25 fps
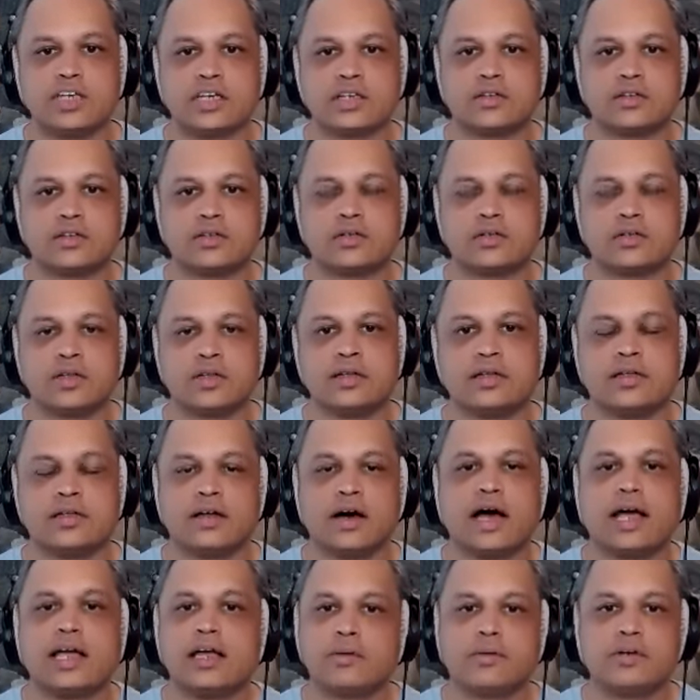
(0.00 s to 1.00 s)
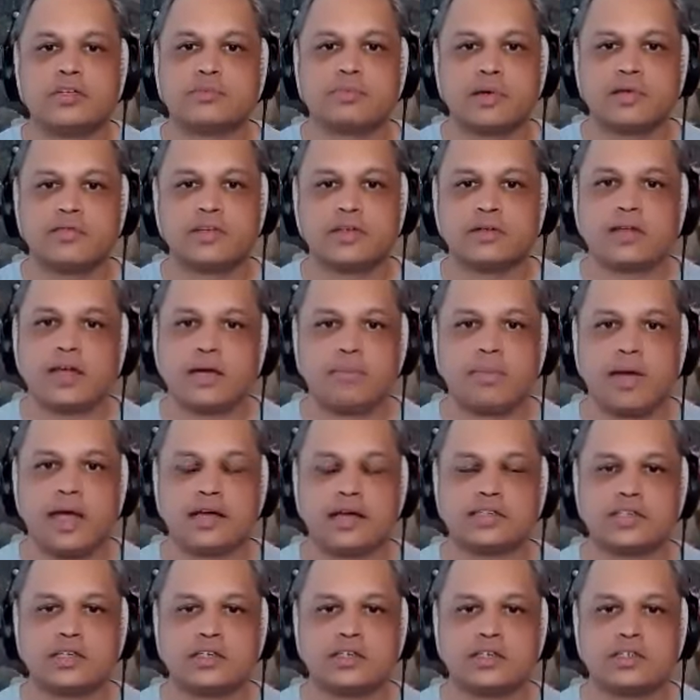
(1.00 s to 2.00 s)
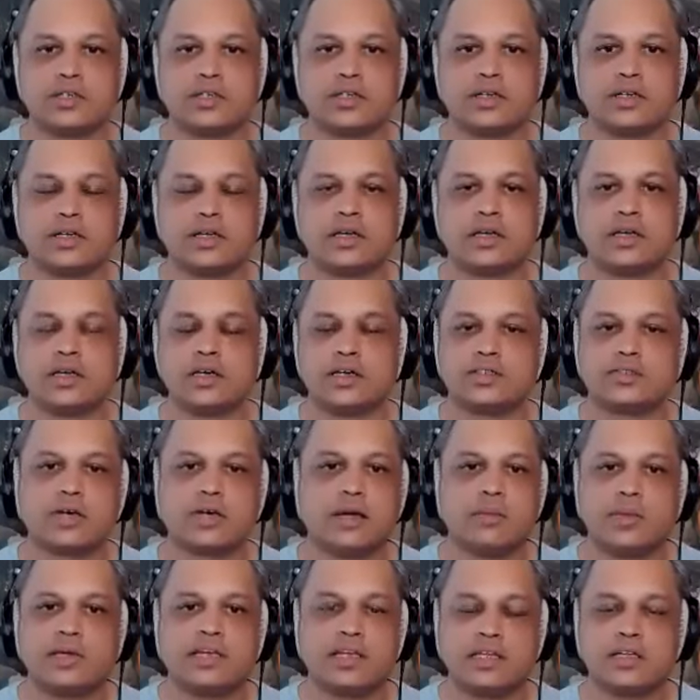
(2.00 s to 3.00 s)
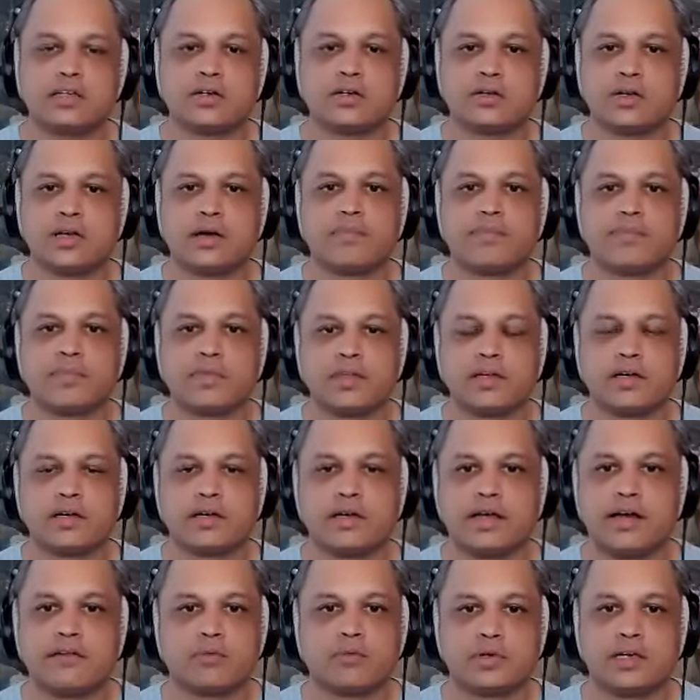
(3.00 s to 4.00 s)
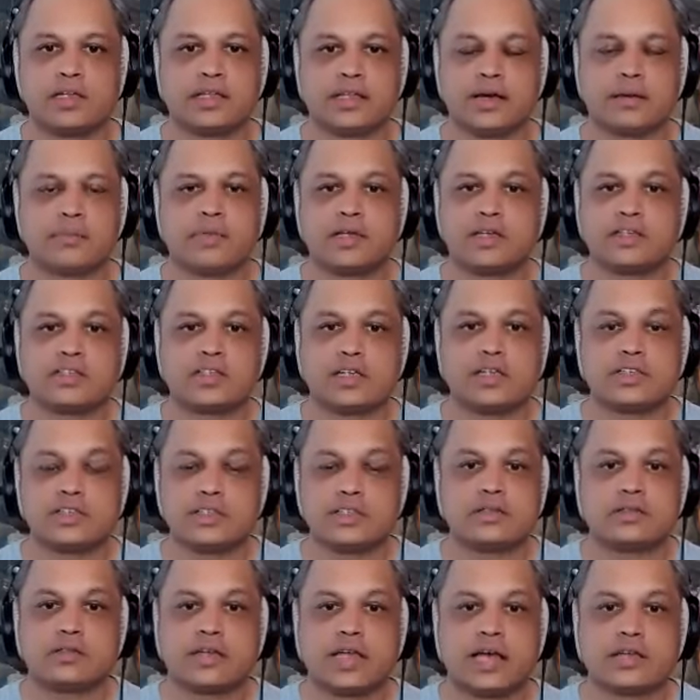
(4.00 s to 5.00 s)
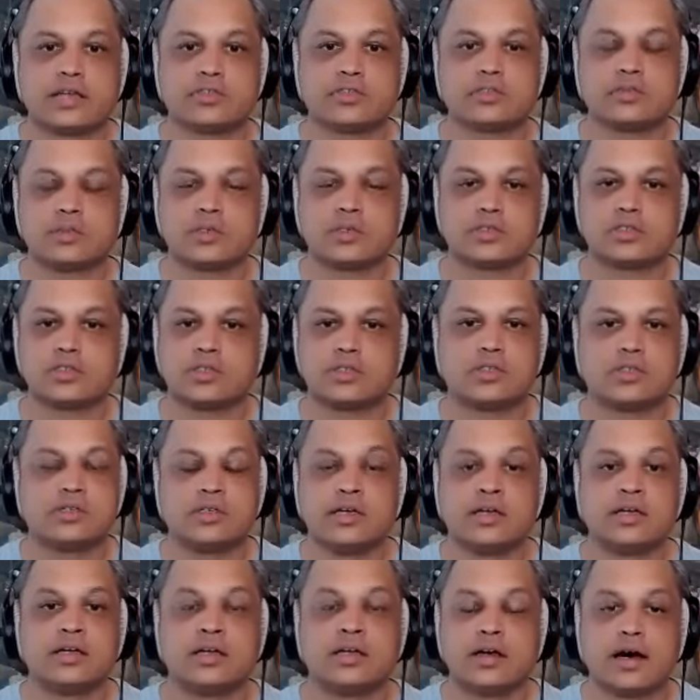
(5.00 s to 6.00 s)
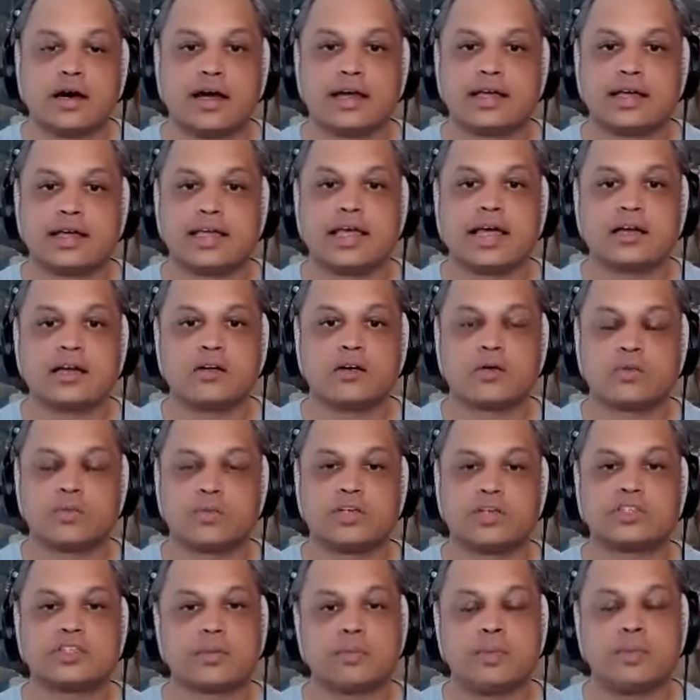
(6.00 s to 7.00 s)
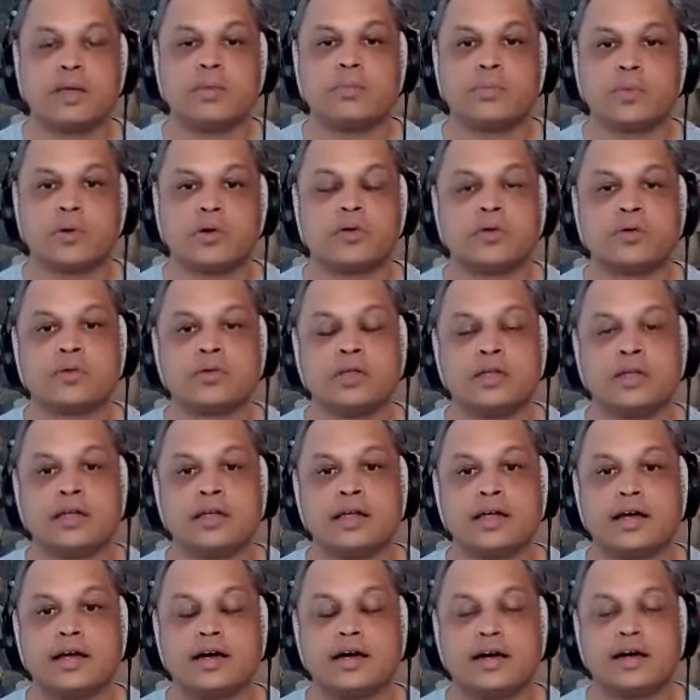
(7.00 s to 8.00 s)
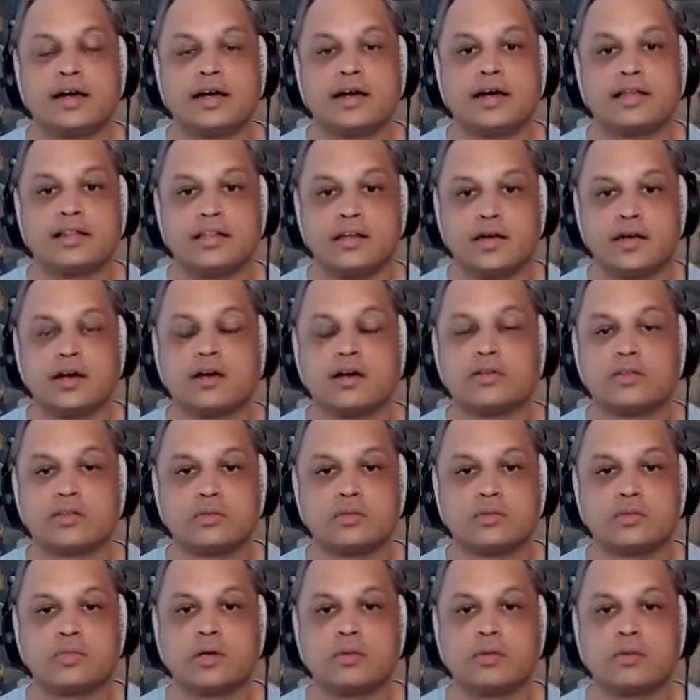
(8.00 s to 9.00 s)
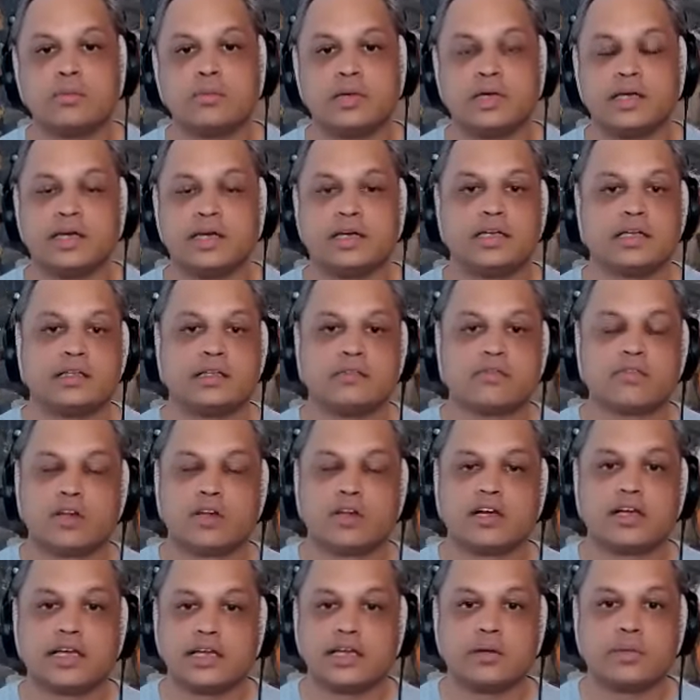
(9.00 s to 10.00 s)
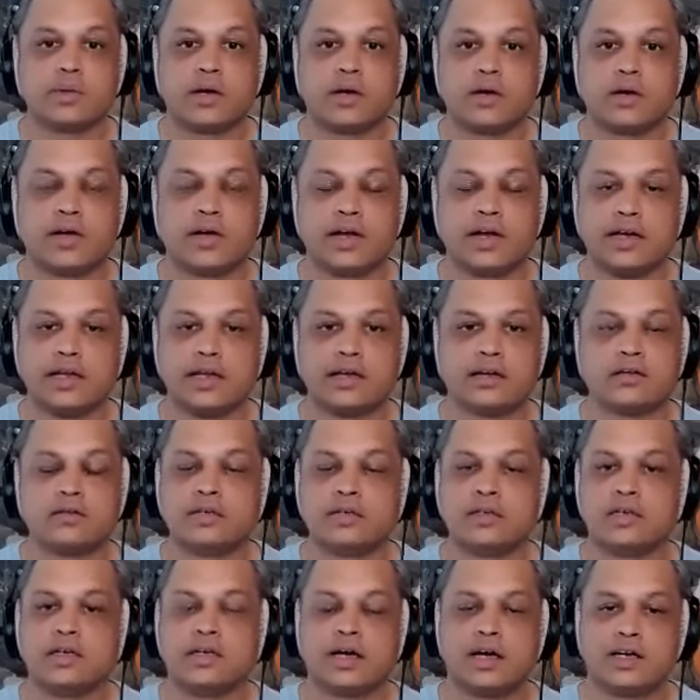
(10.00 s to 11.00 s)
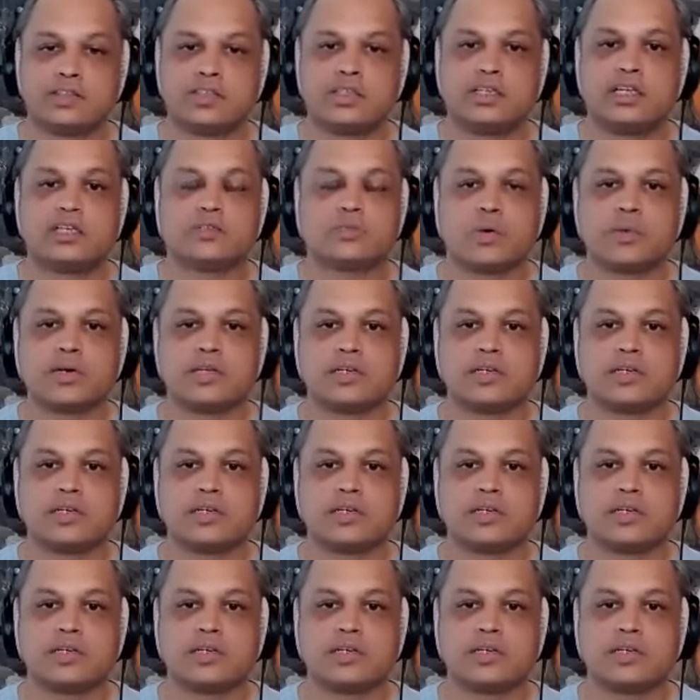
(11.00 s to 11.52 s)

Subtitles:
I always pivot and pay attention. So I immediately called up everyone in the company. I said, listen, cancel the book tour. I cannot risk people, their health and well-being in flying anywhere right now. I said, here's what we're going to do.